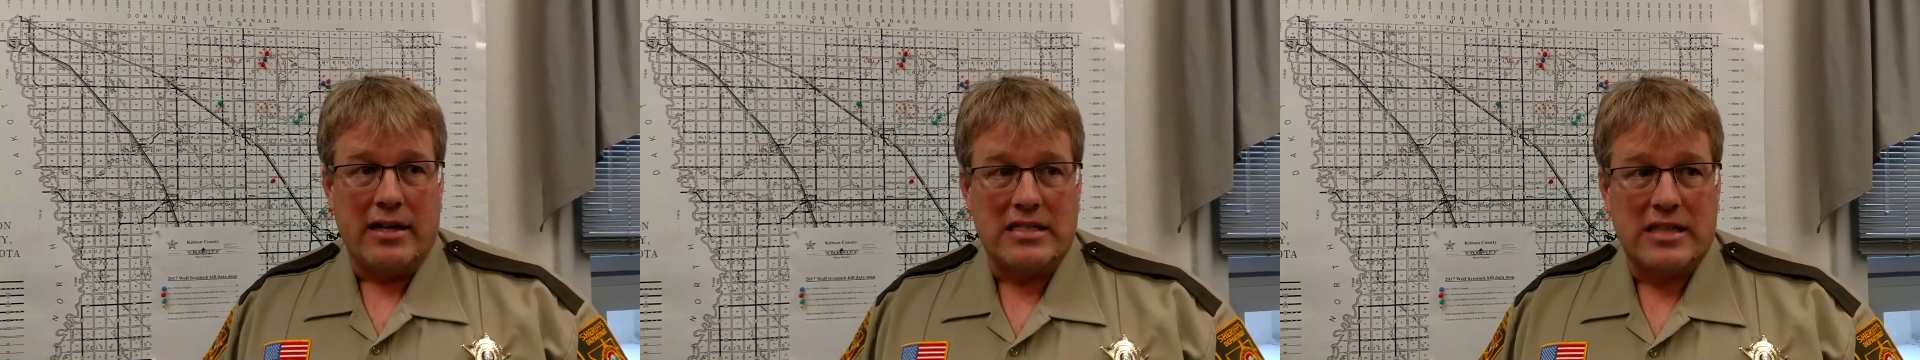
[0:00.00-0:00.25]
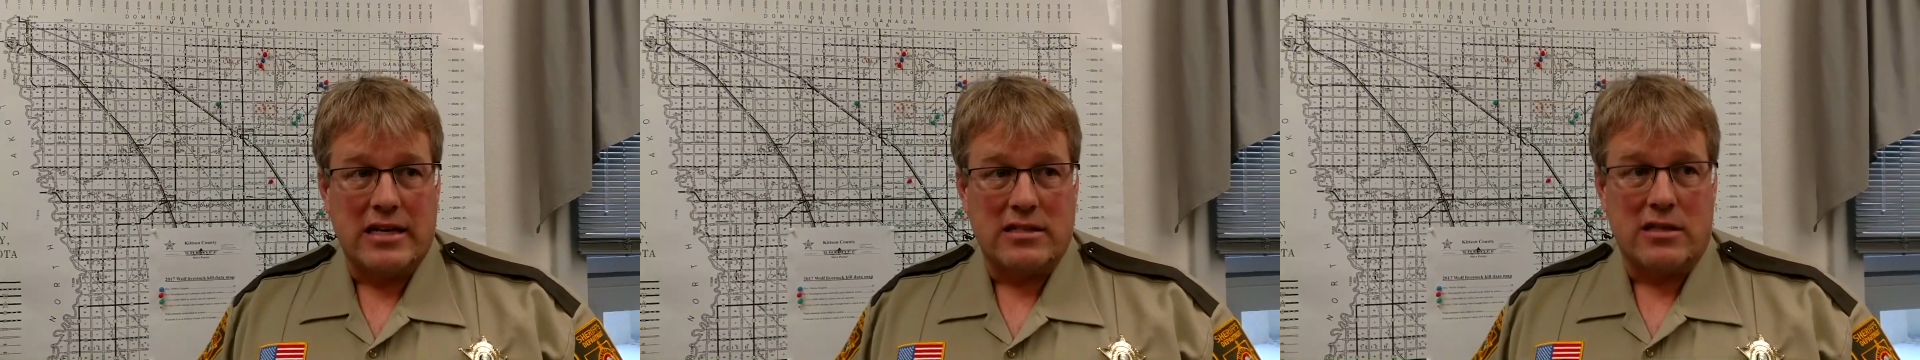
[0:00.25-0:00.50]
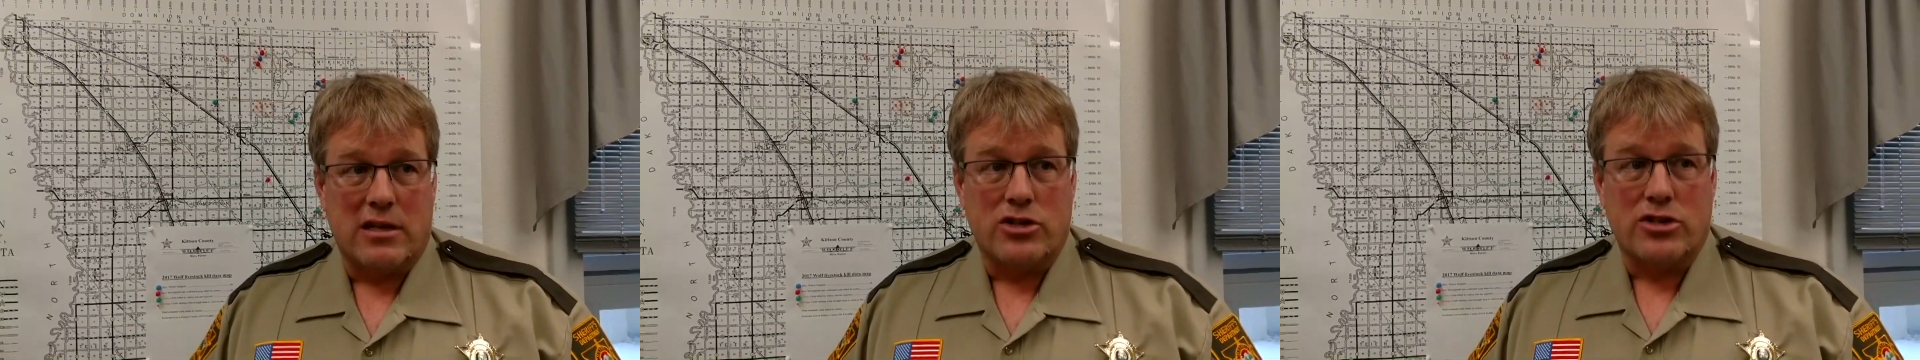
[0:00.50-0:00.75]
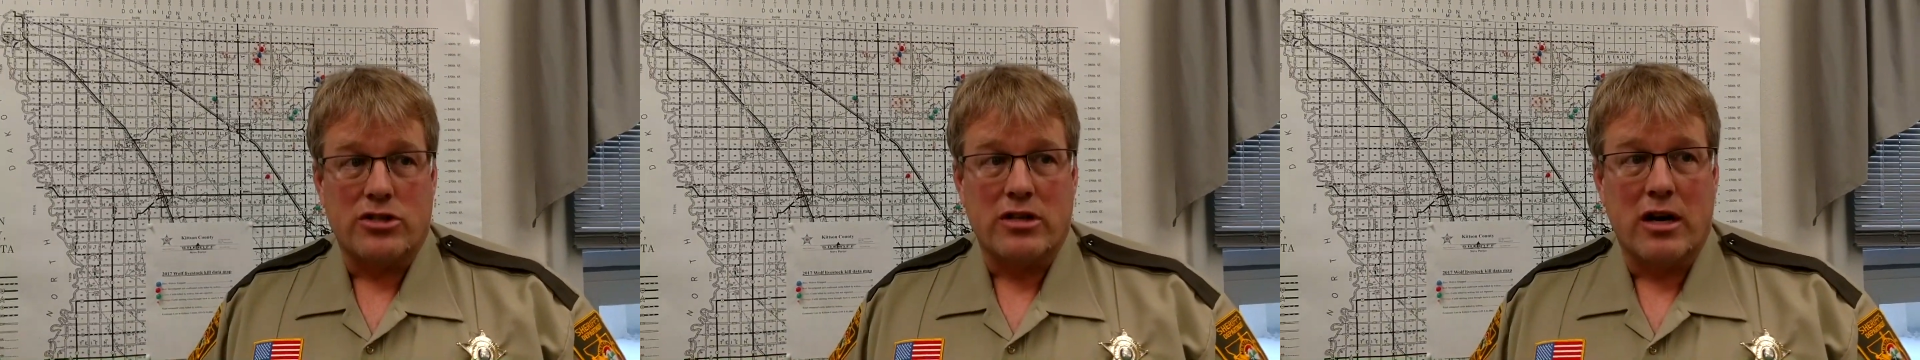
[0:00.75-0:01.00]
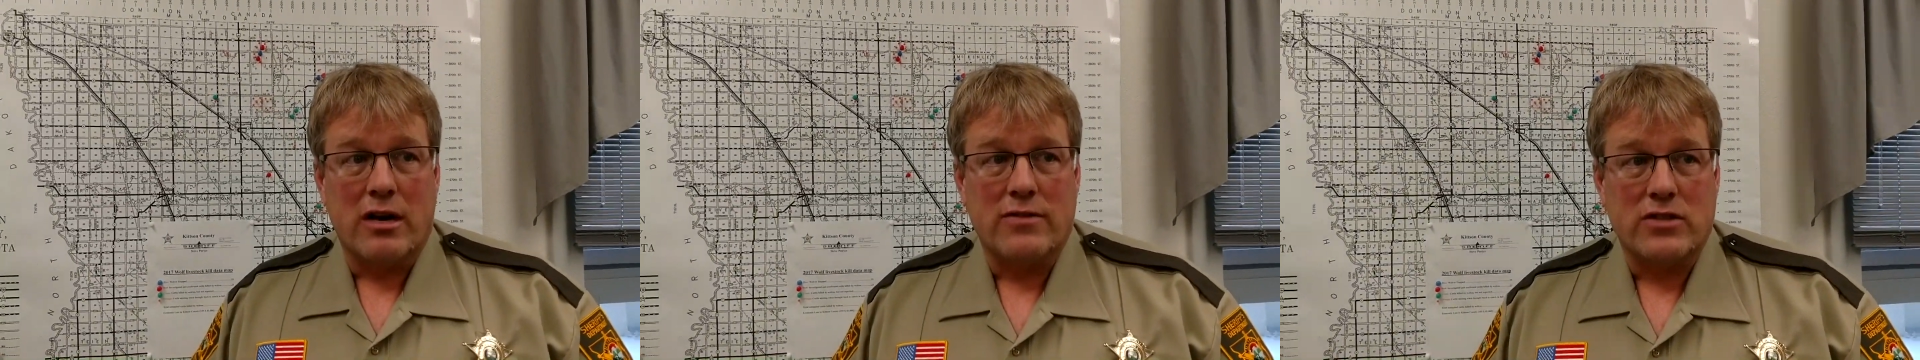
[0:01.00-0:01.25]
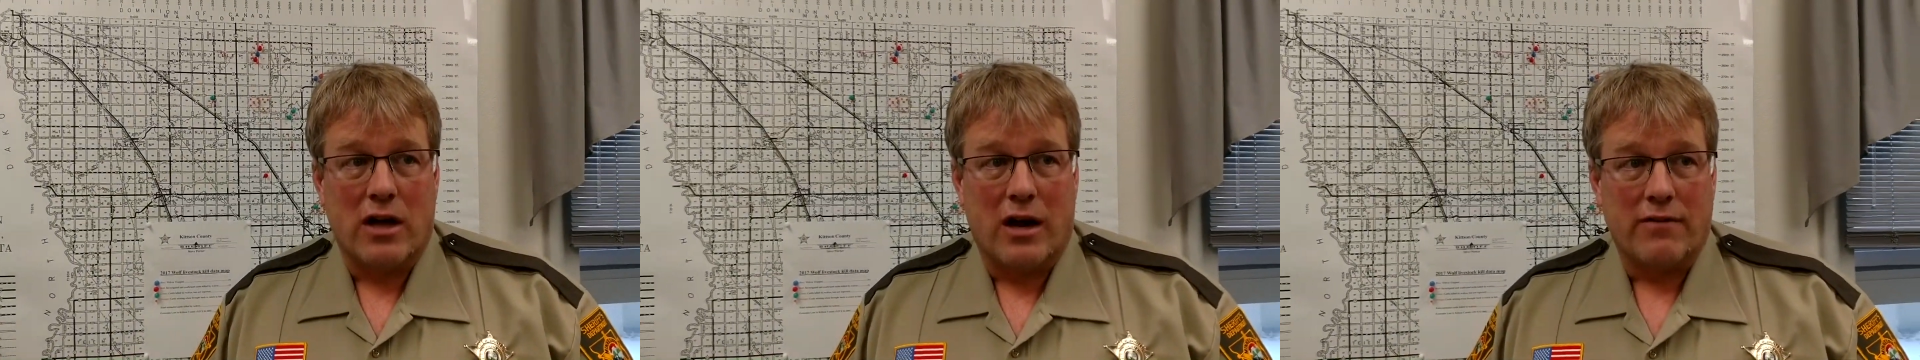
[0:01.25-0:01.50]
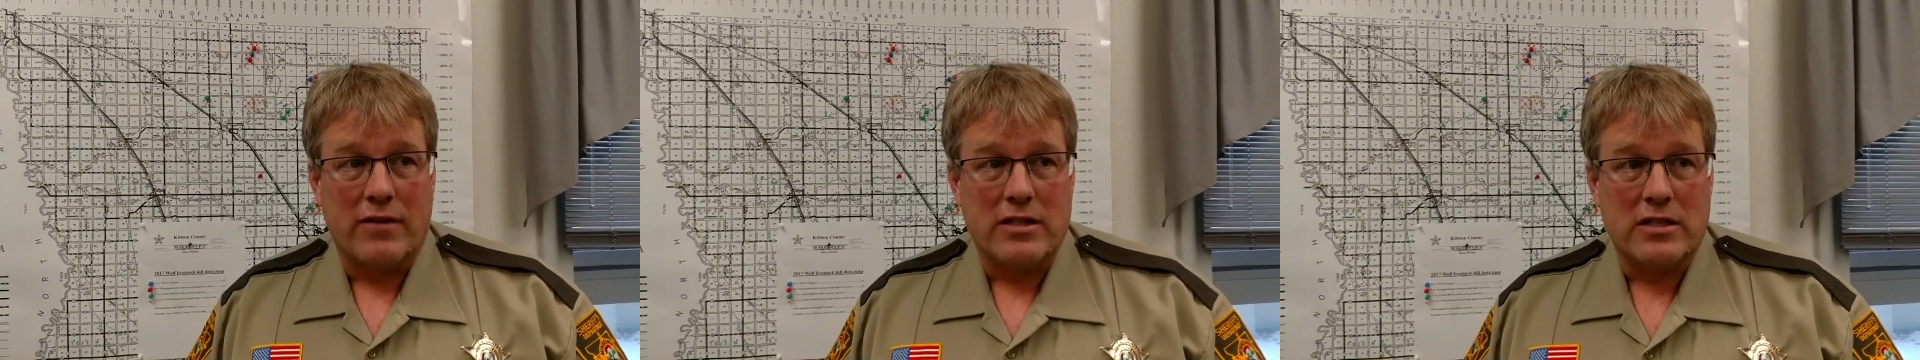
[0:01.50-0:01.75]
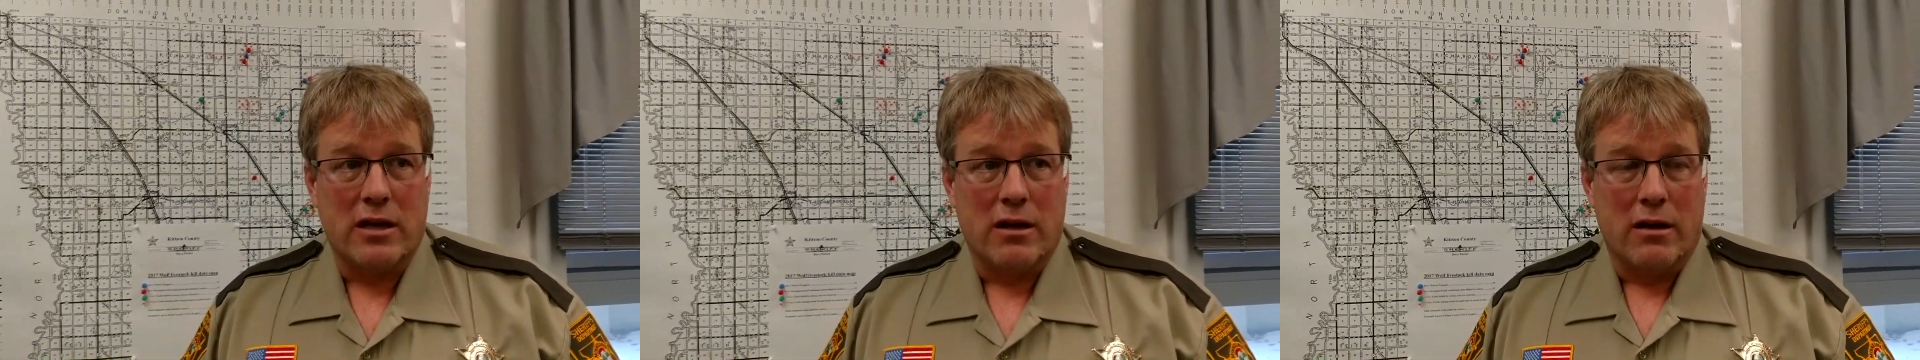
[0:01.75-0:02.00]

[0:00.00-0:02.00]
it says the sheriff's office